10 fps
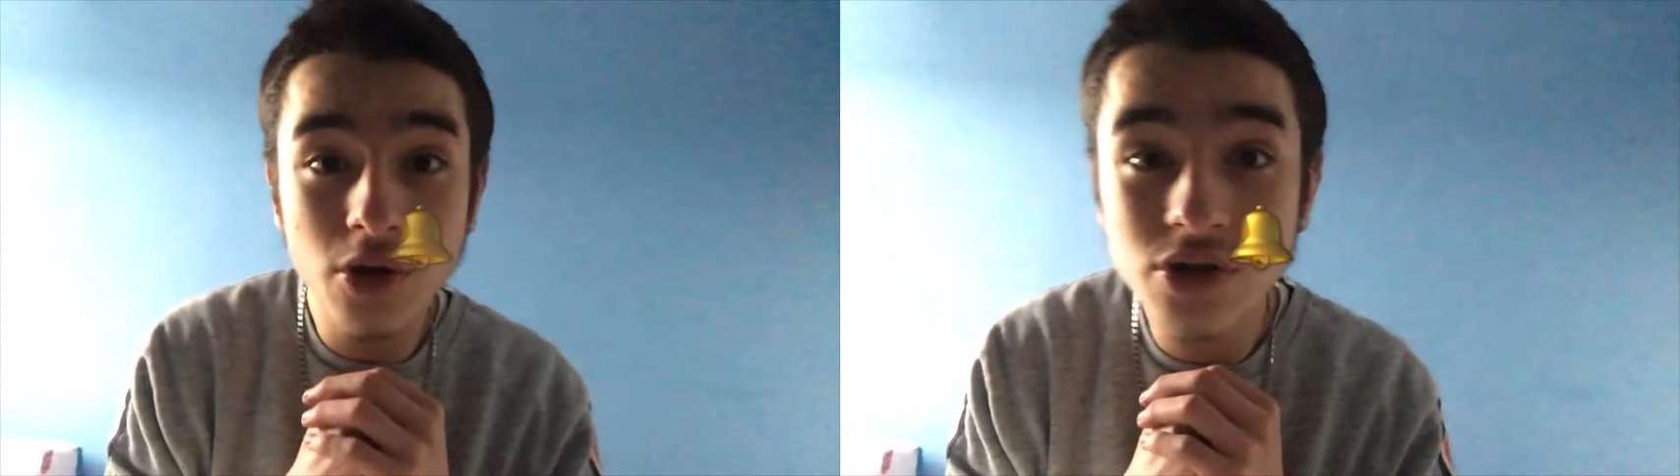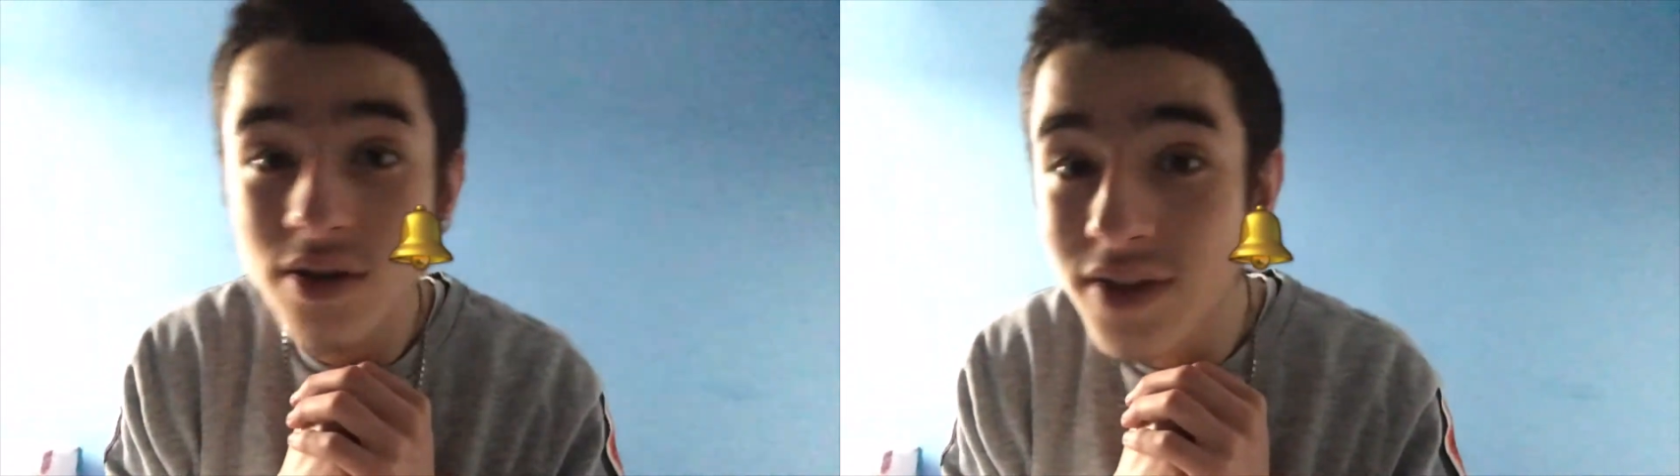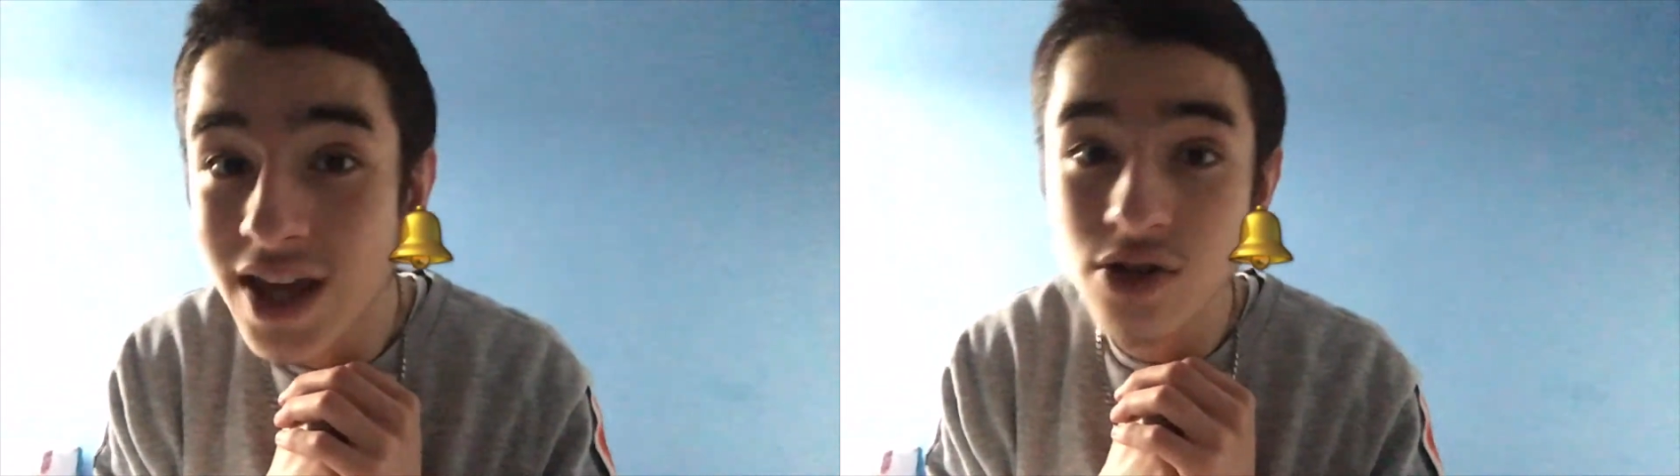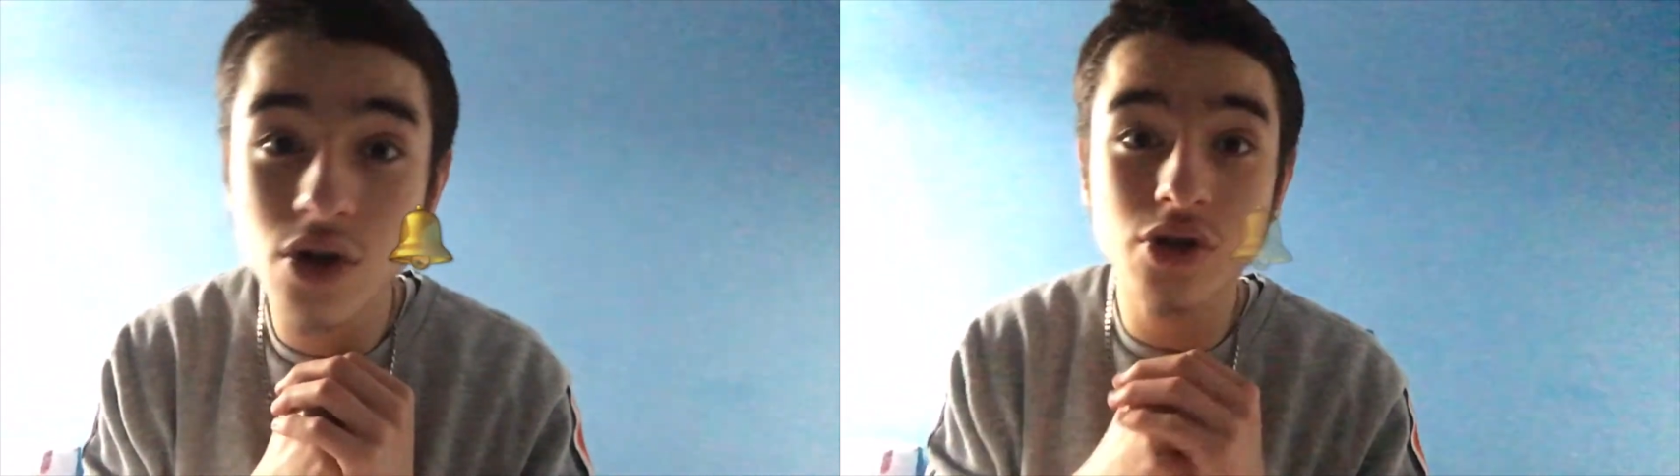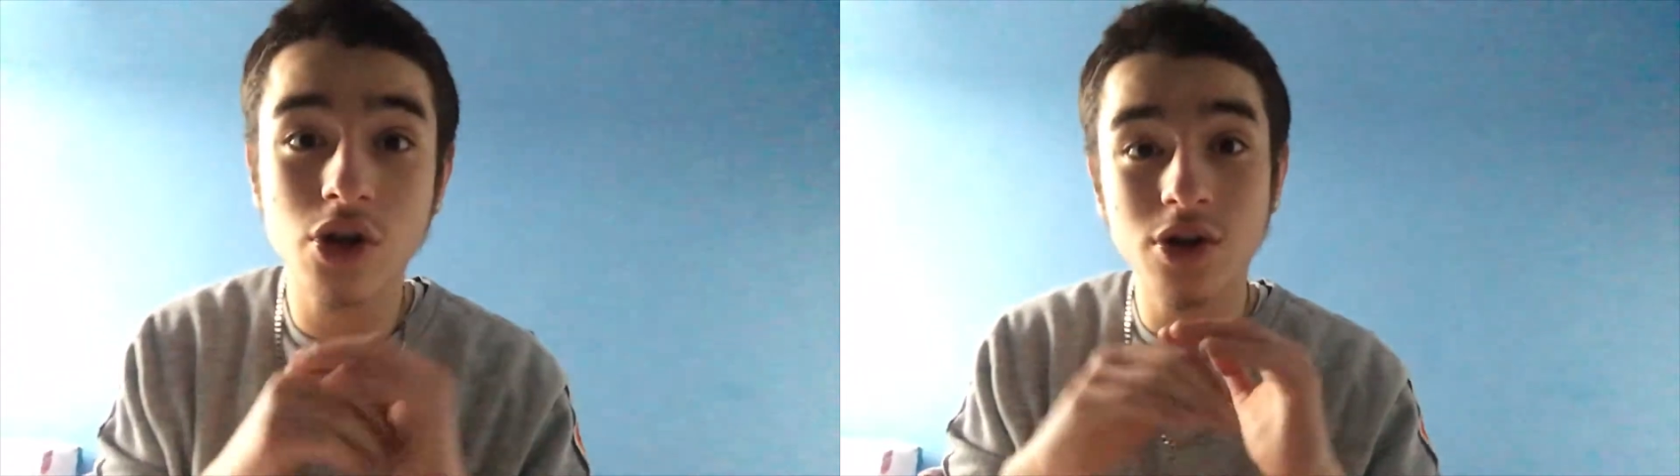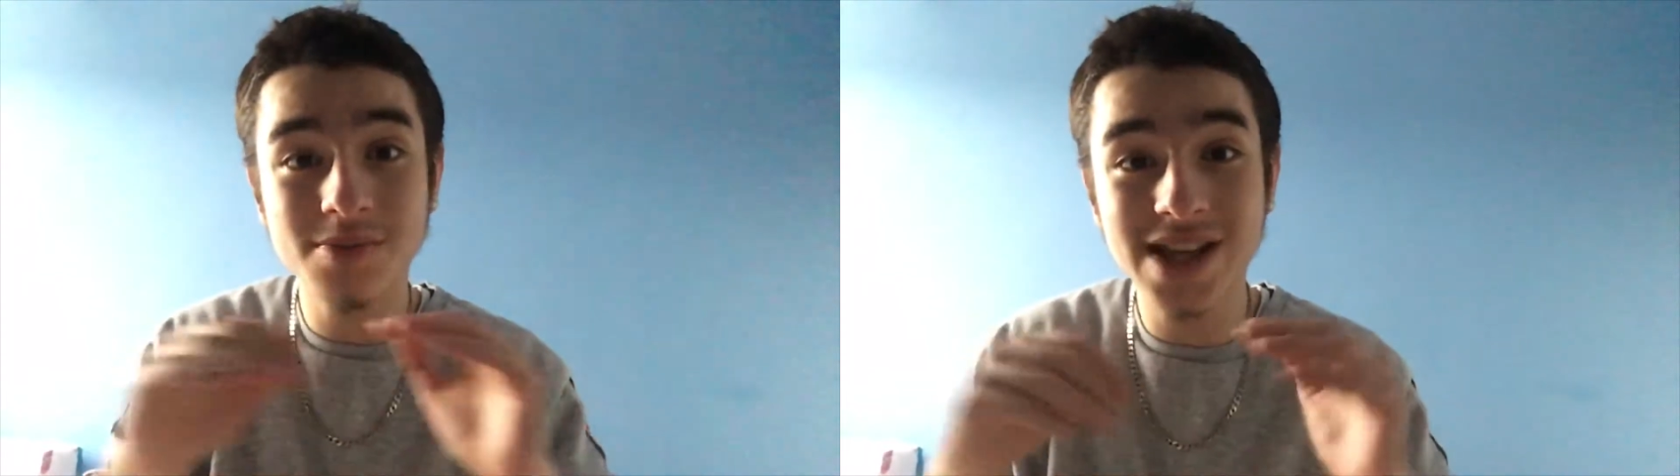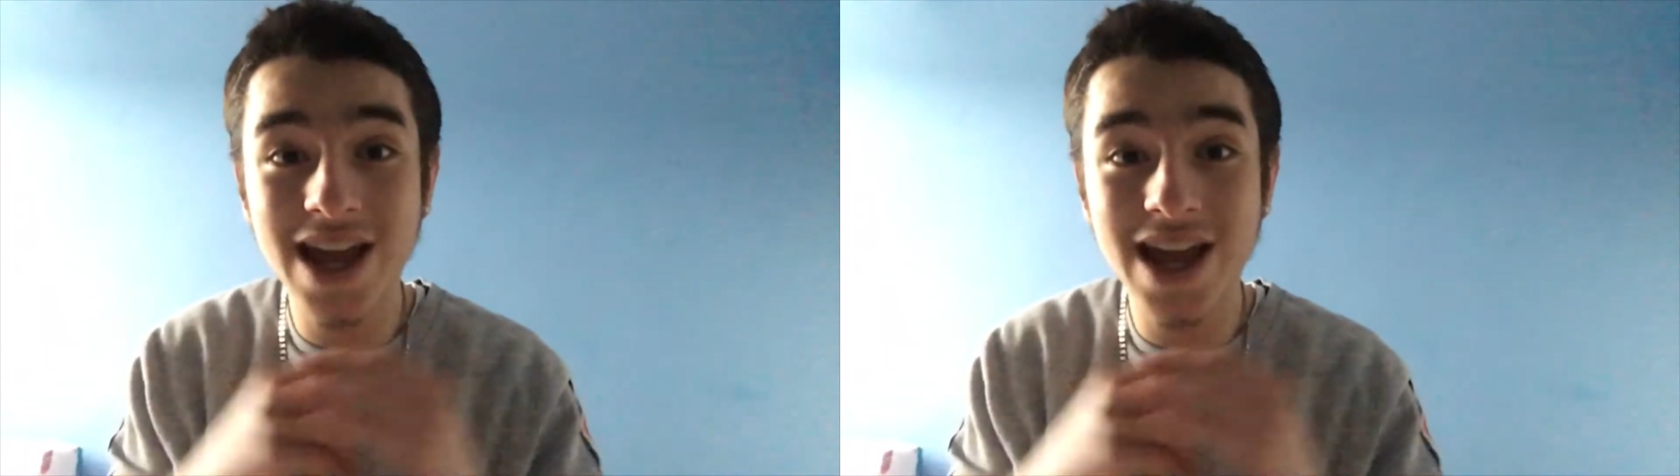post notifications so you don't miss